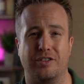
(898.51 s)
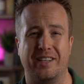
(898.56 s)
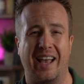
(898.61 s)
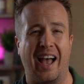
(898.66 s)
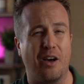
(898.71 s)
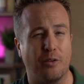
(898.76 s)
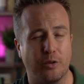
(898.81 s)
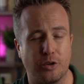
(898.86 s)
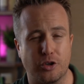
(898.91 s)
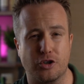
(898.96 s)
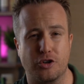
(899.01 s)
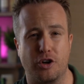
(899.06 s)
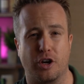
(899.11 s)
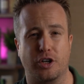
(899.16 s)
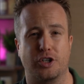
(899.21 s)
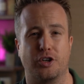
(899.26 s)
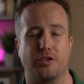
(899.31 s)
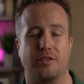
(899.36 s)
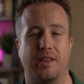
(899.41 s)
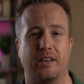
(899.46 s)
how to
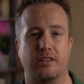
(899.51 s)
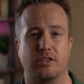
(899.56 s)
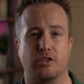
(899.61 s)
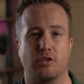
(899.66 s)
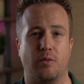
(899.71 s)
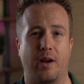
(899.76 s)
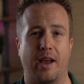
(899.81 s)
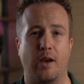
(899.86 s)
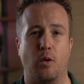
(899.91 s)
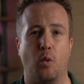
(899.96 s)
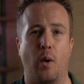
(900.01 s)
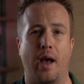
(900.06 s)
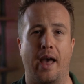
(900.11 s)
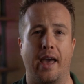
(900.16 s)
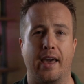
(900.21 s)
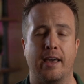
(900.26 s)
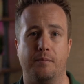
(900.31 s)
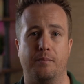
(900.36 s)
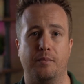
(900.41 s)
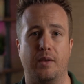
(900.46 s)
structure things the right
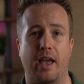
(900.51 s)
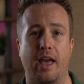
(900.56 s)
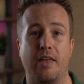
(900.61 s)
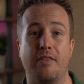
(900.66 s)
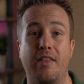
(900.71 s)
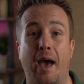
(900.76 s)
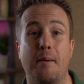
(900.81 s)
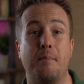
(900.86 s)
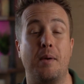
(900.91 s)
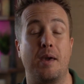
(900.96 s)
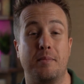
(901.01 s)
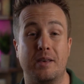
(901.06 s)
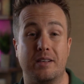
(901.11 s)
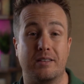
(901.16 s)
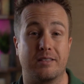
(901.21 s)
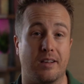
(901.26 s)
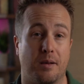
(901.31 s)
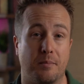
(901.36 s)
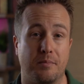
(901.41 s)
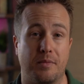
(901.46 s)
way. And that may be
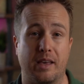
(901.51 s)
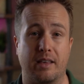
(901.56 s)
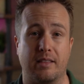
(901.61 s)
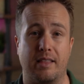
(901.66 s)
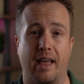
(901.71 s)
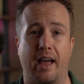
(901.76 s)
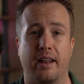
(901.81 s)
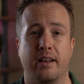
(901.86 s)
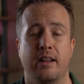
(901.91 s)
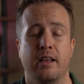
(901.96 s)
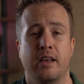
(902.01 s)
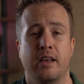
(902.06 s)
something that